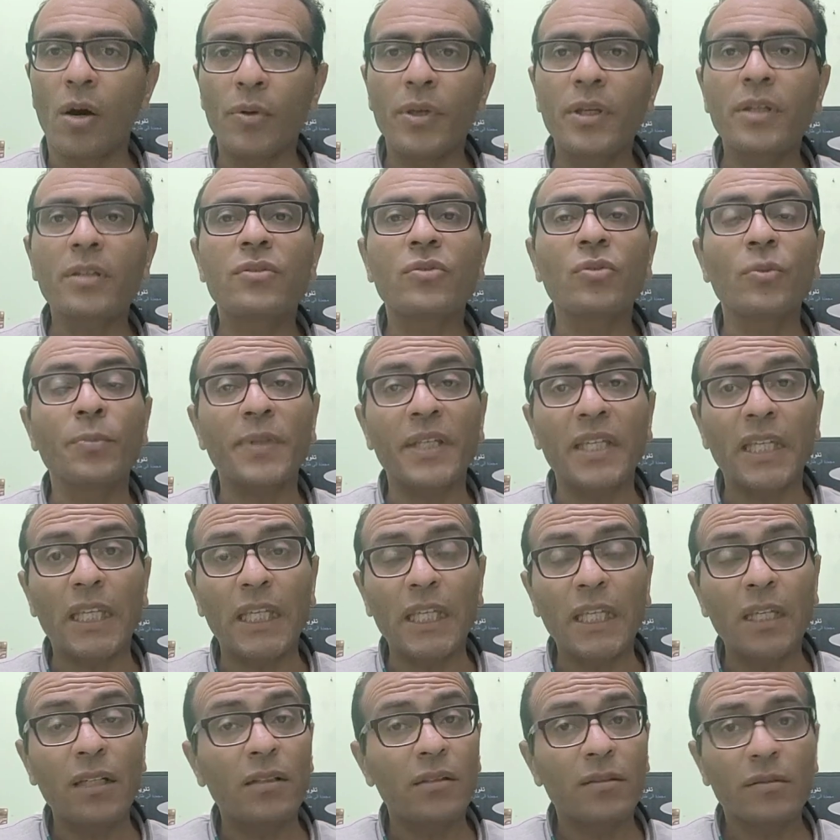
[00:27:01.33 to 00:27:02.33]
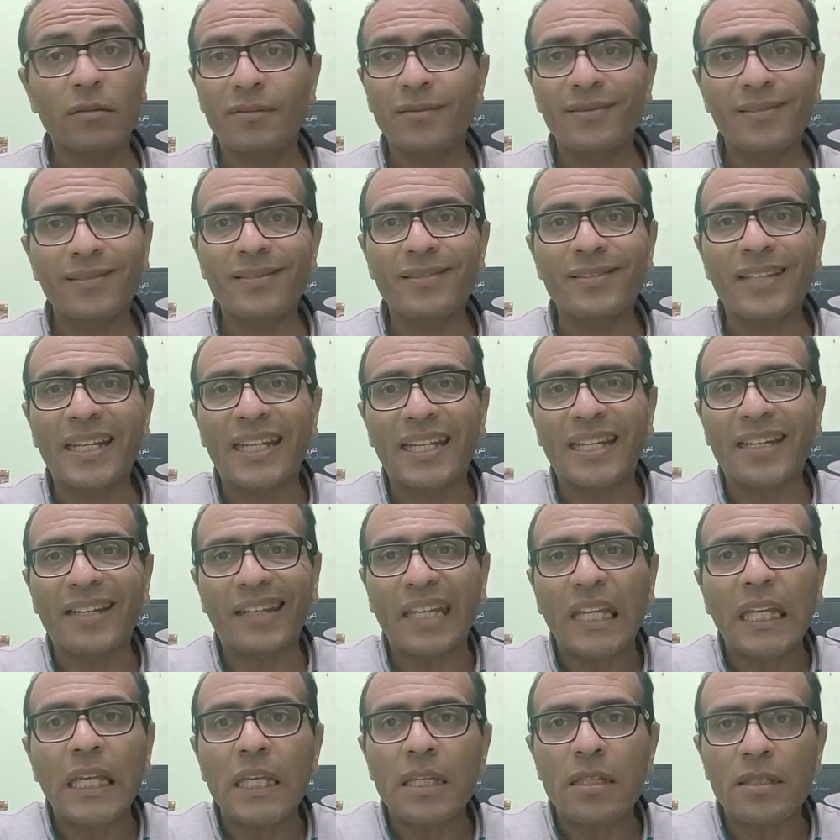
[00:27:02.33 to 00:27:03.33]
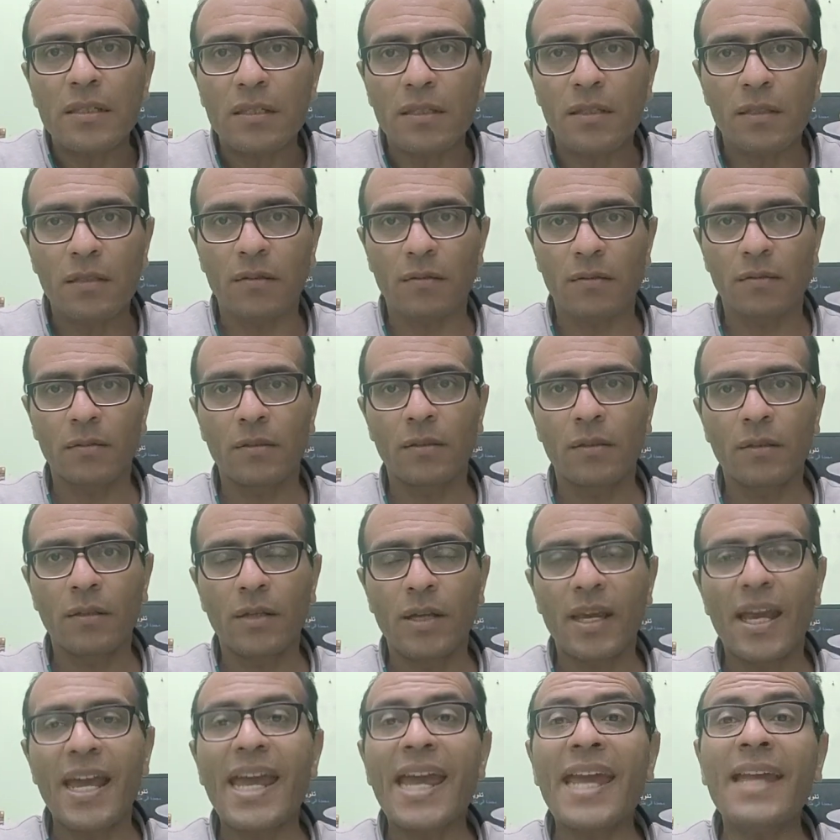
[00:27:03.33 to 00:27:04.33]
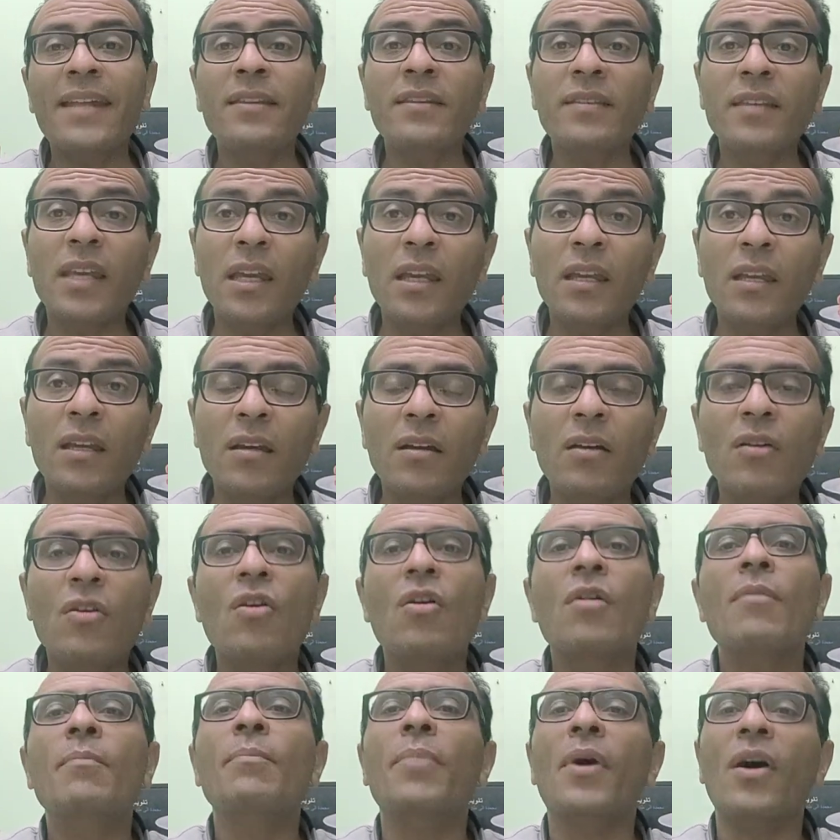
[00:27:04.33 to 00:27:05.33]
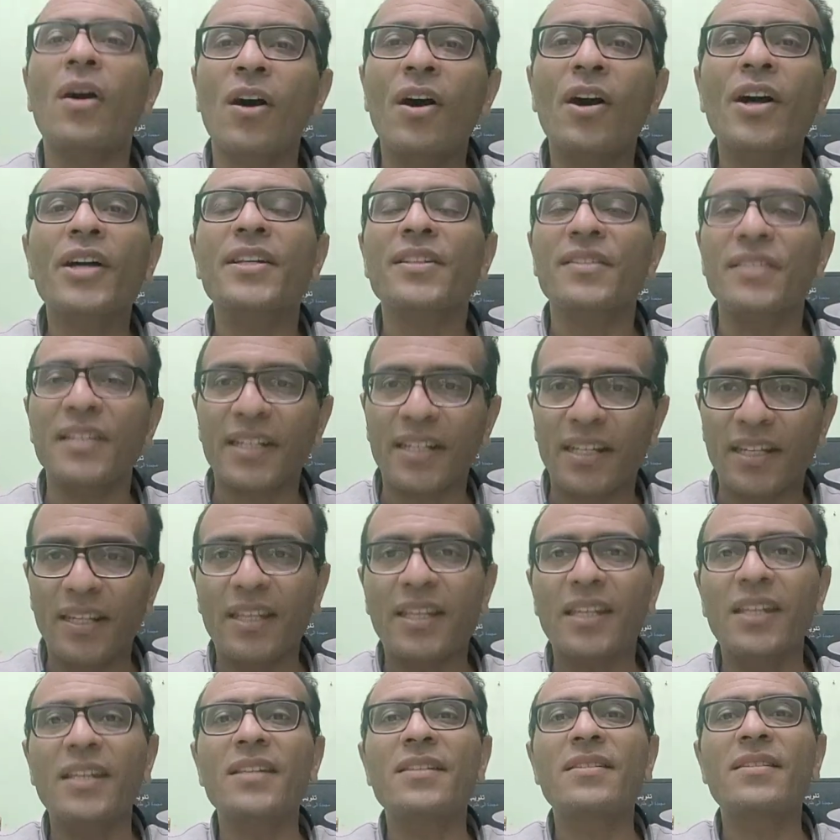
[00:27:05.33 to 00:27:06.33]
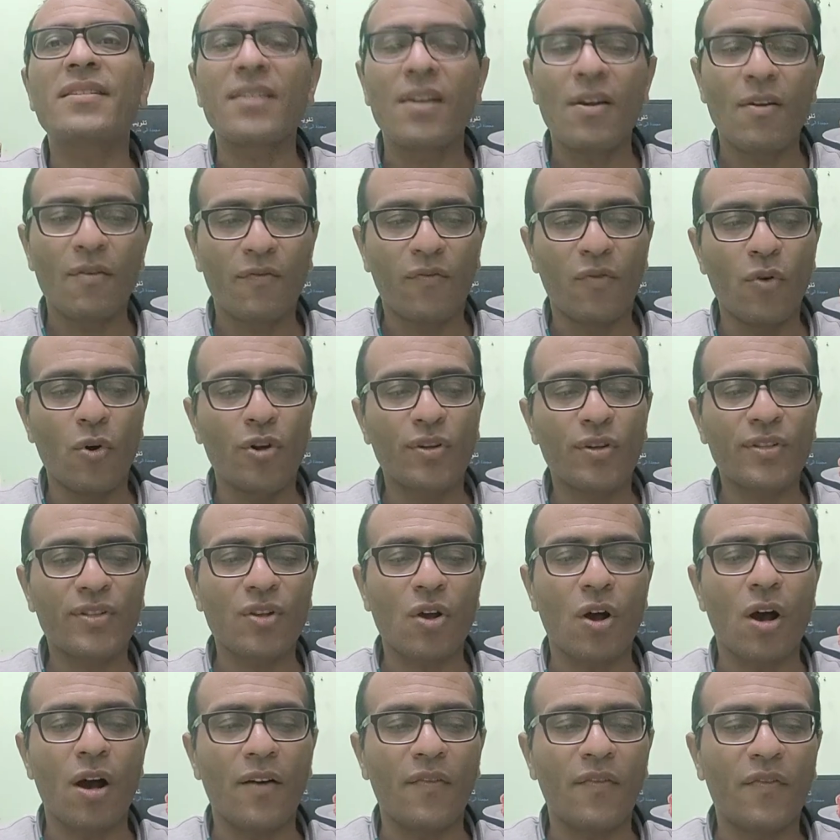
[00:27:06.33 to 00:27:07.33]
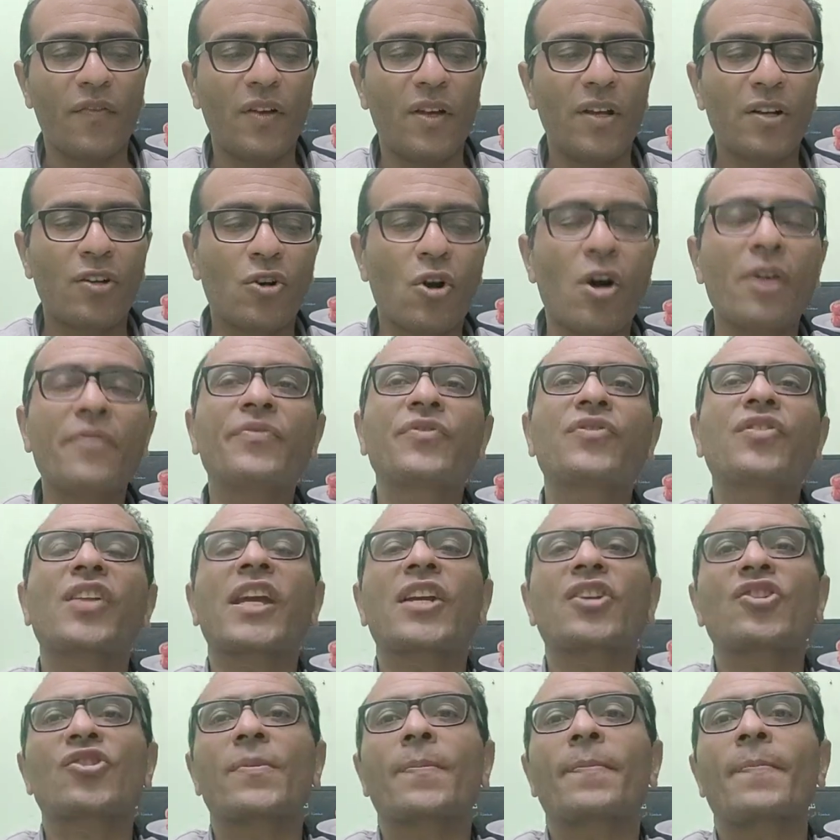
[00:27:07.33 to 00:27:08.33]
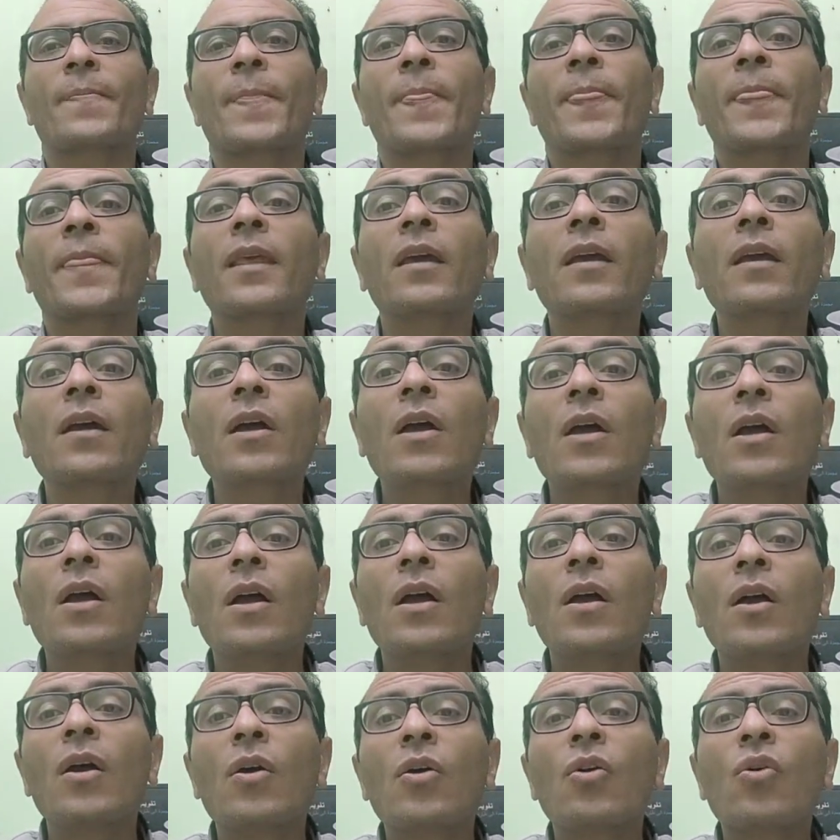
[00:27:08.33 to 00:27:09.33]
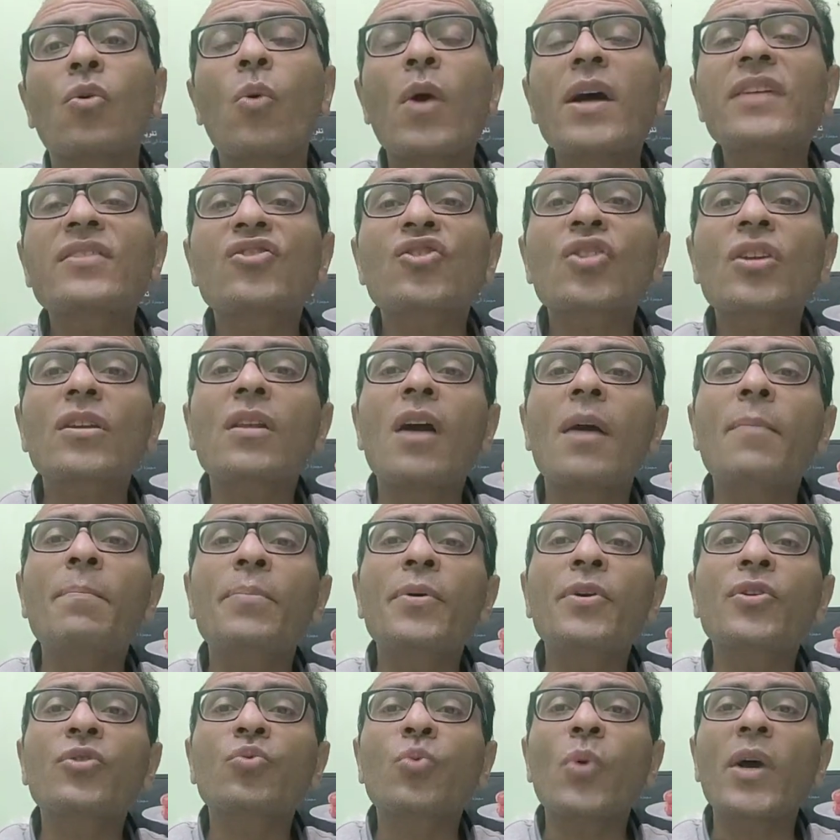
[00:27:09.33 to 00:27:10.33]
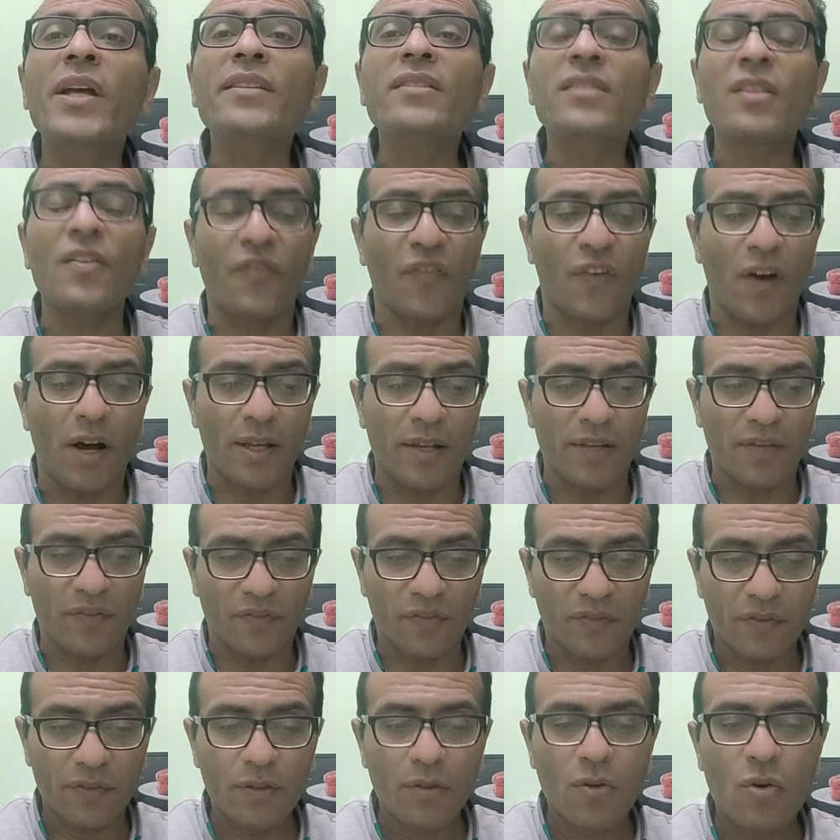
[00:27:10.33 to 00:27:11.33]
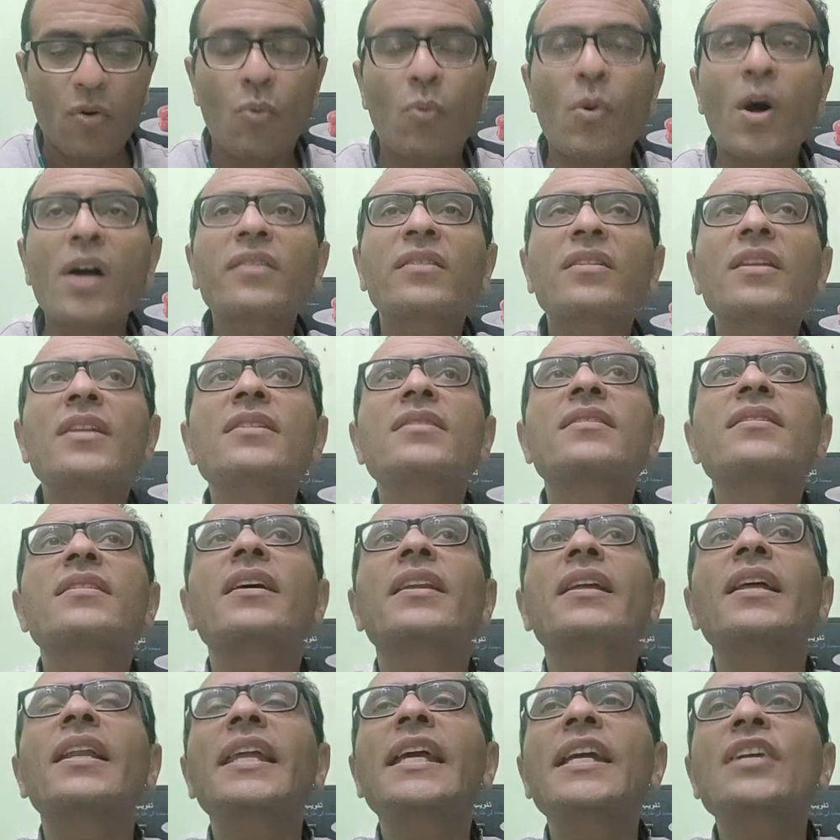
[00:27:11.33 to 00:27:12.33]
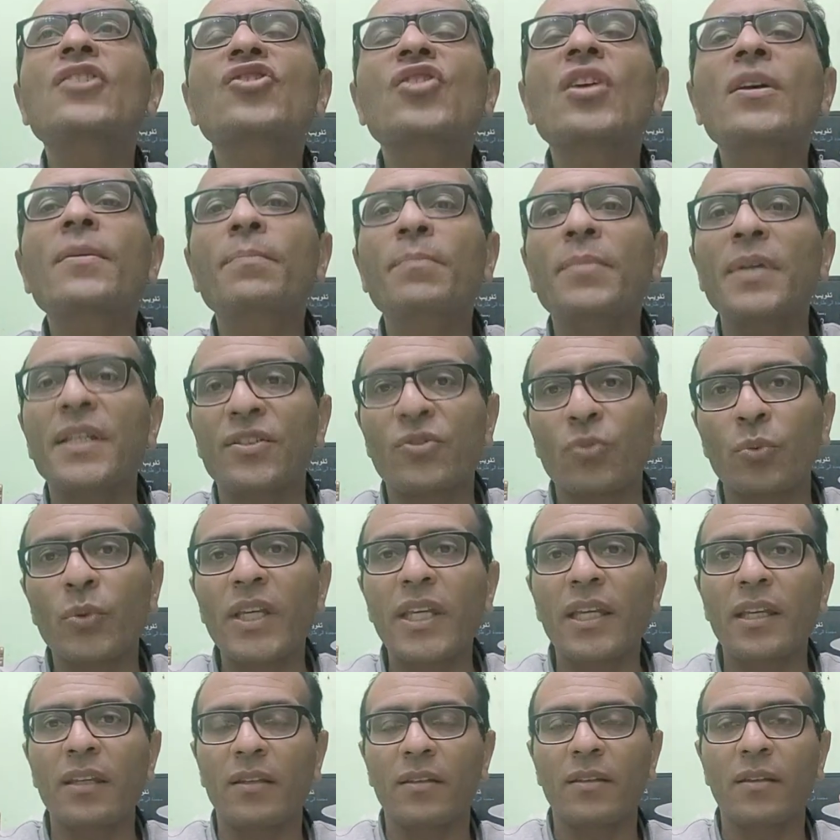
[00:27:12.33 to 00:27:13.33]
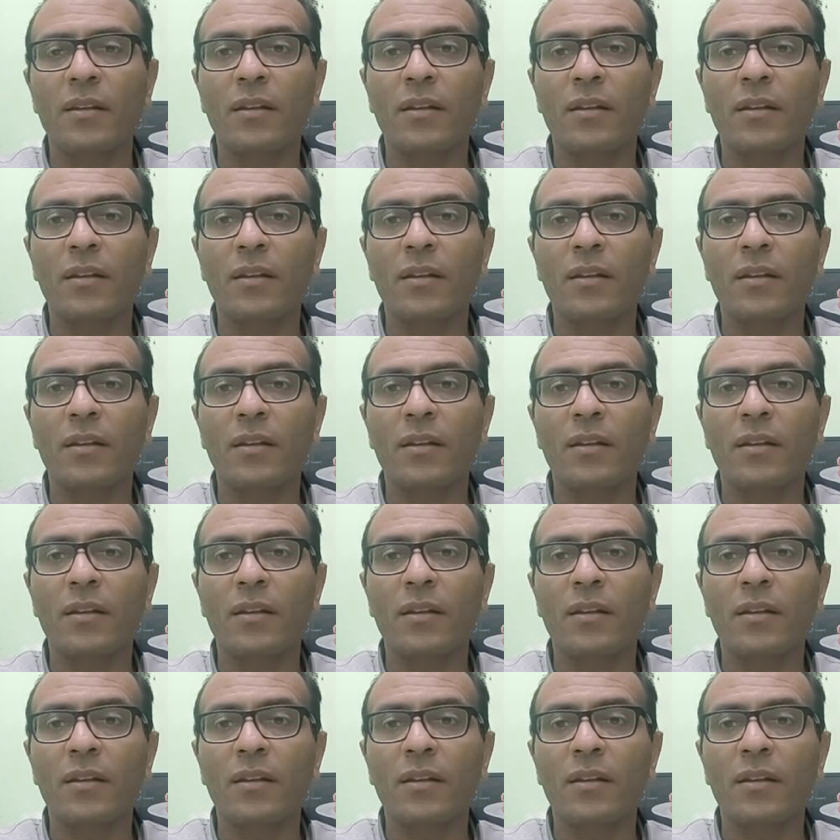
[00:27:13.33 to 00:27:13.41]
to be decreased, ending by decreased force of contraction. Question number 25. What is the relation between